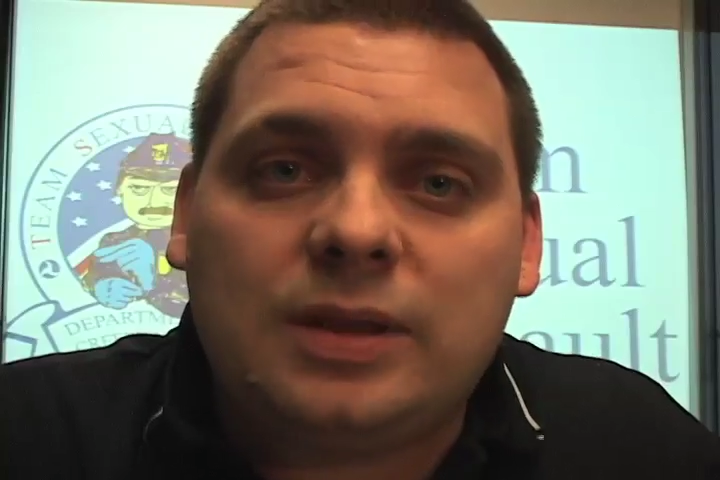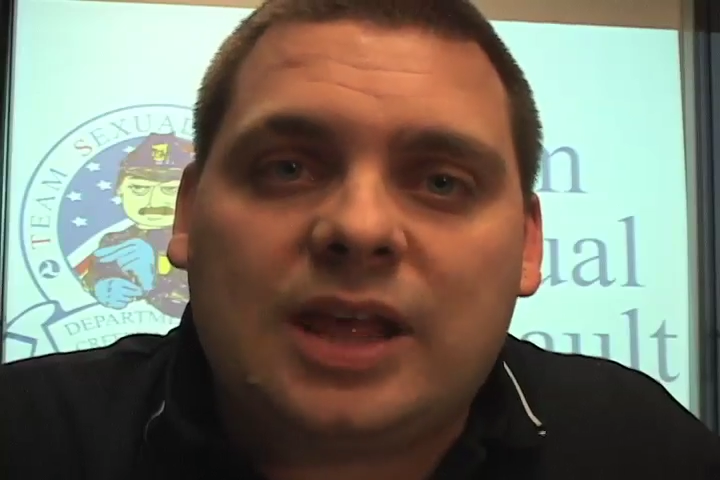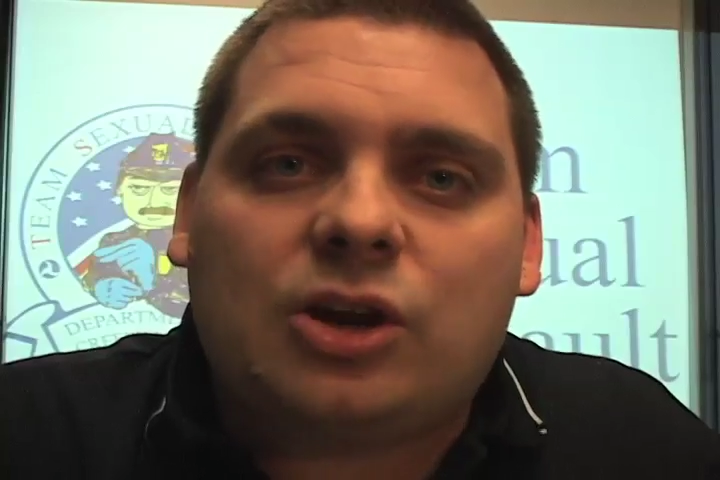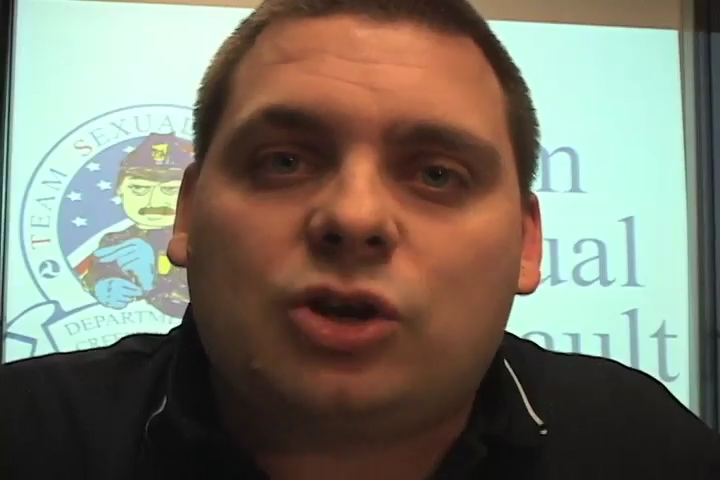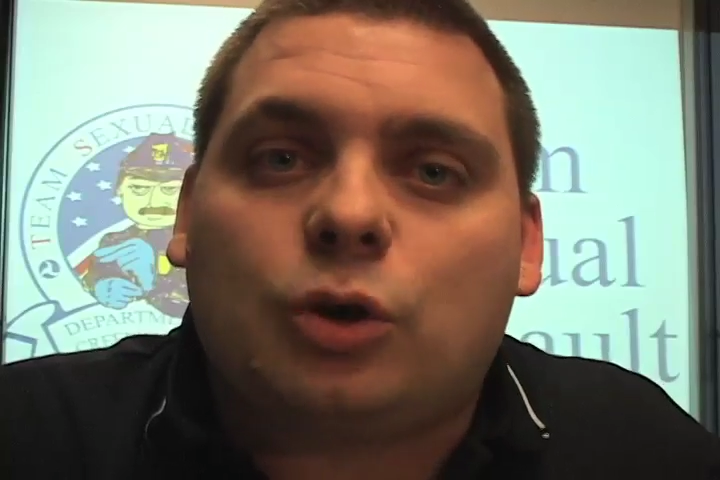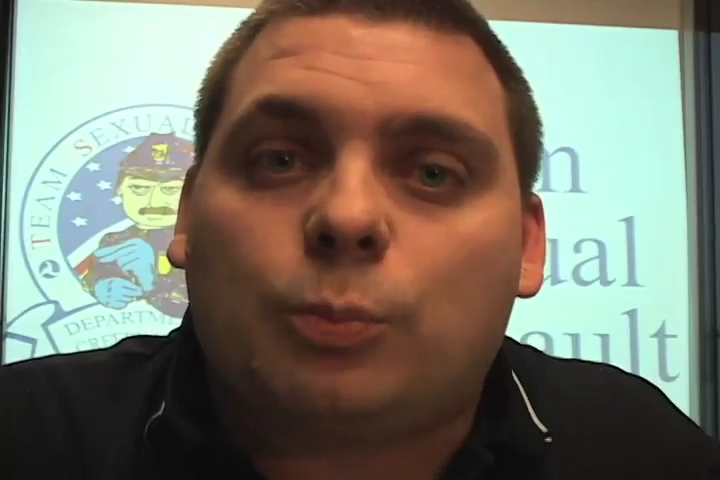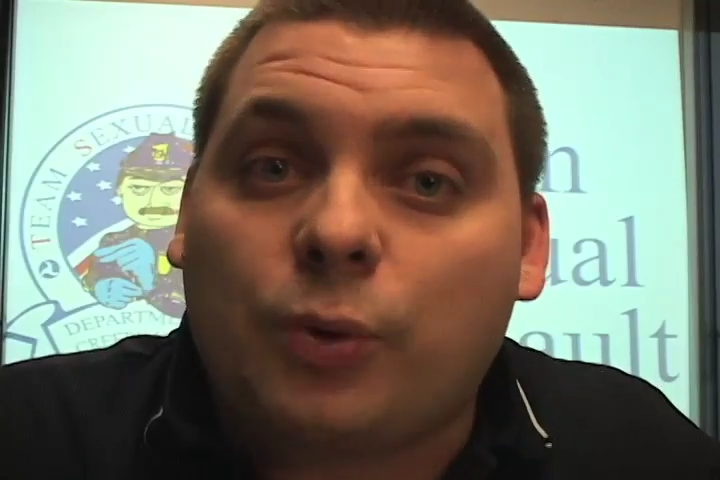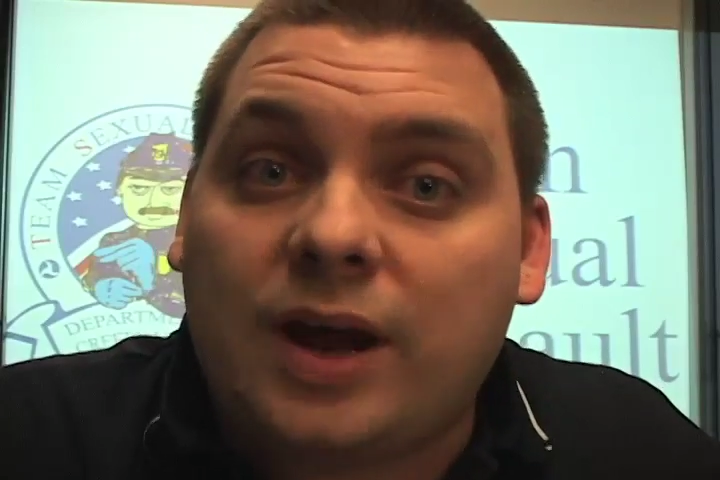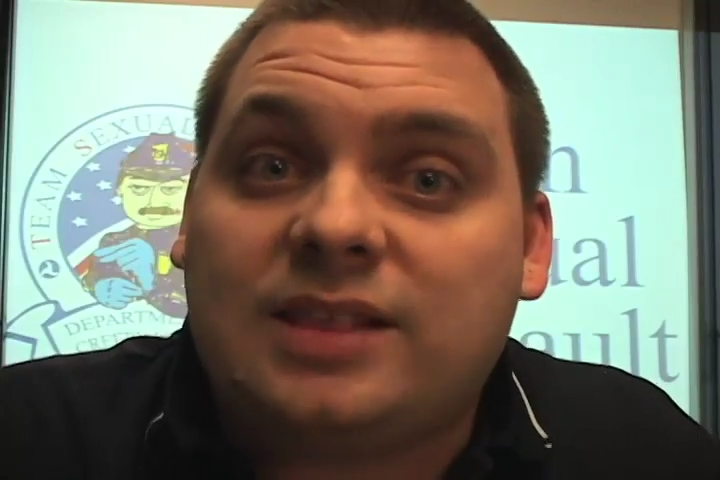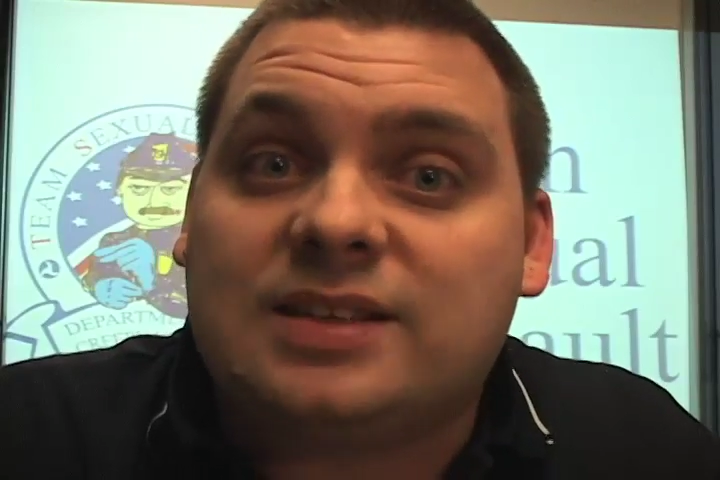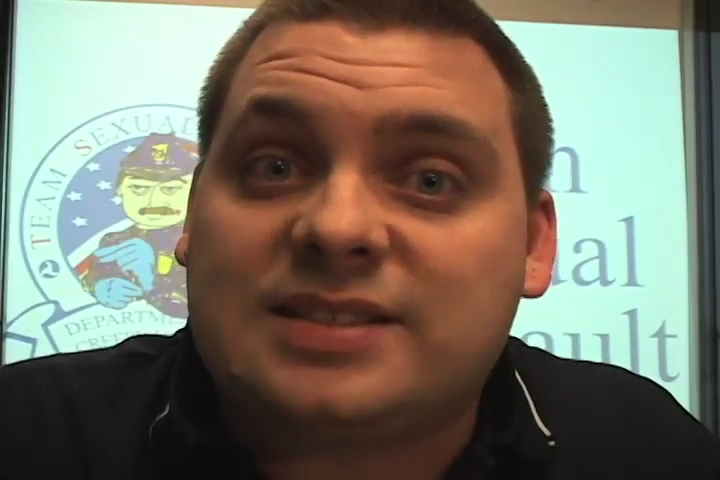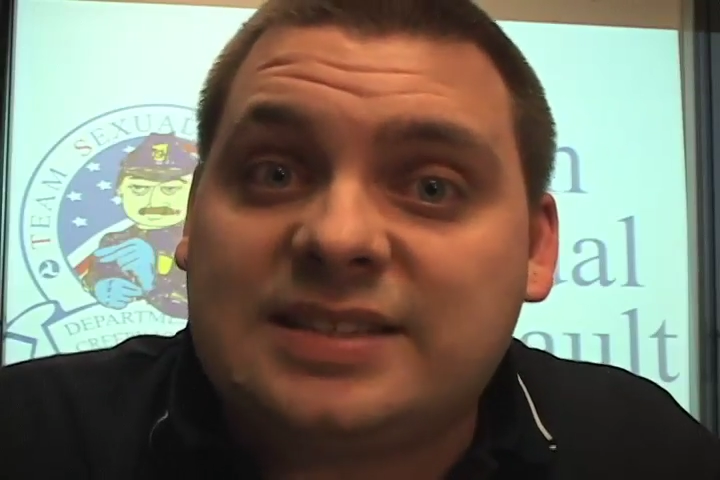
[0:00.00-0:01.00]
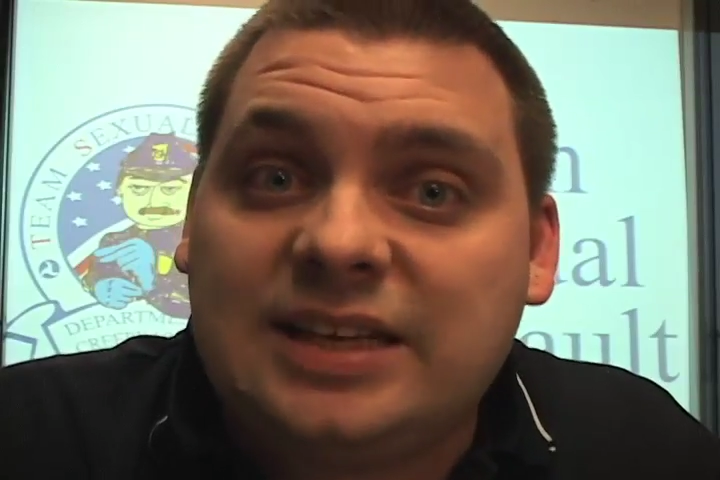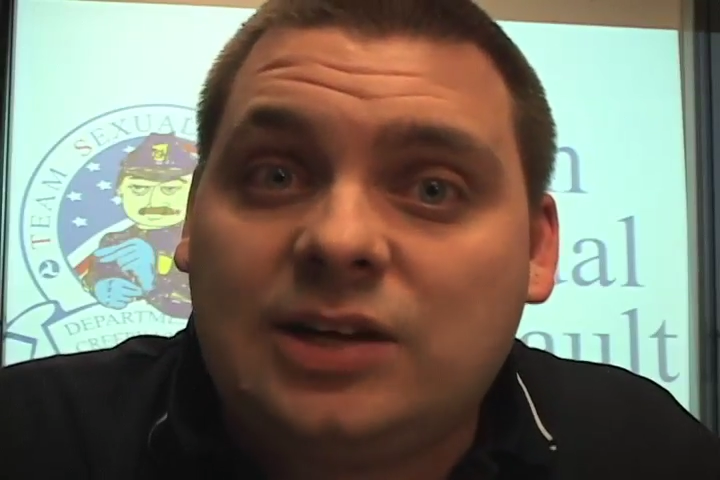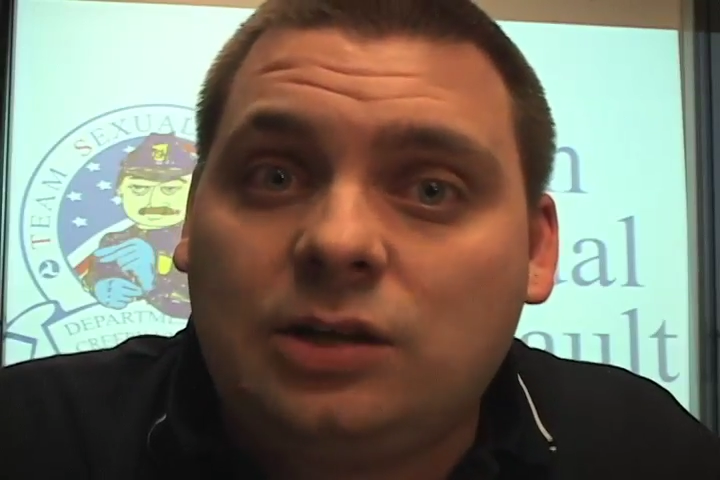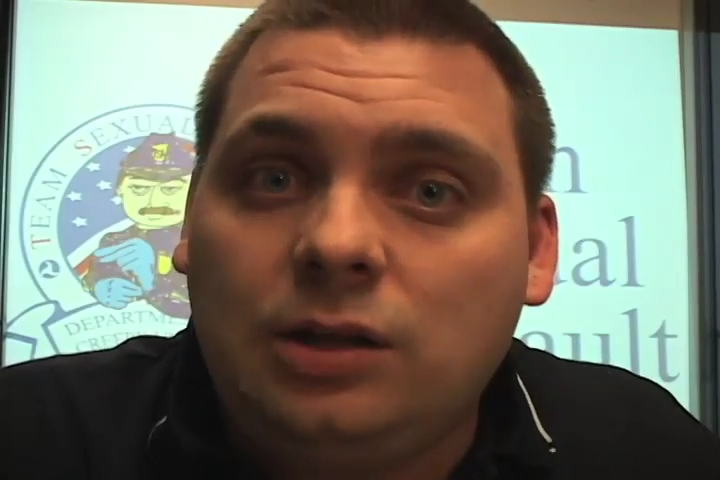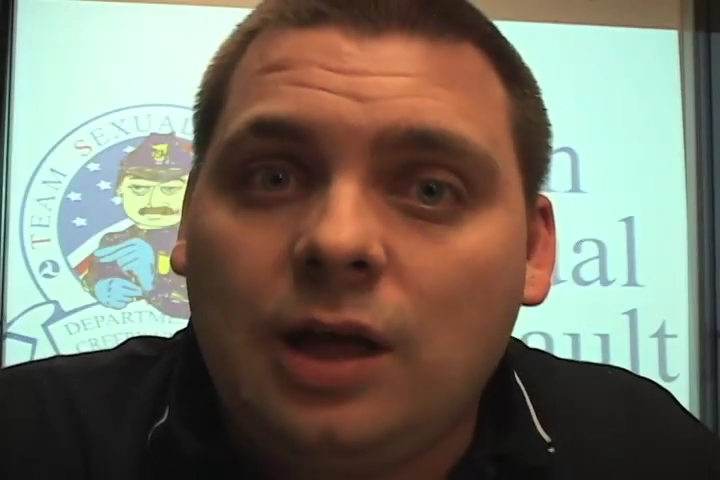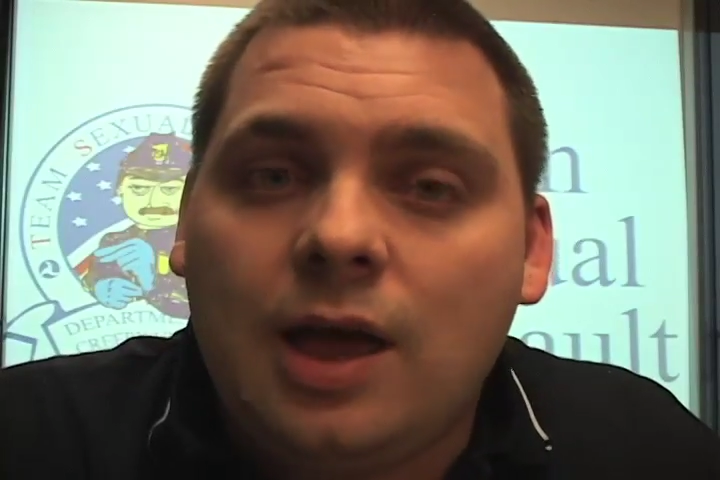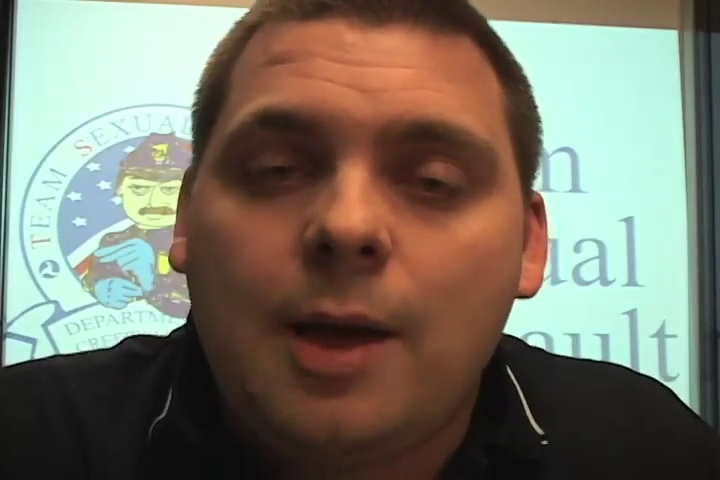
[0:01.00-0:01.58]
that or you'll break the seal,"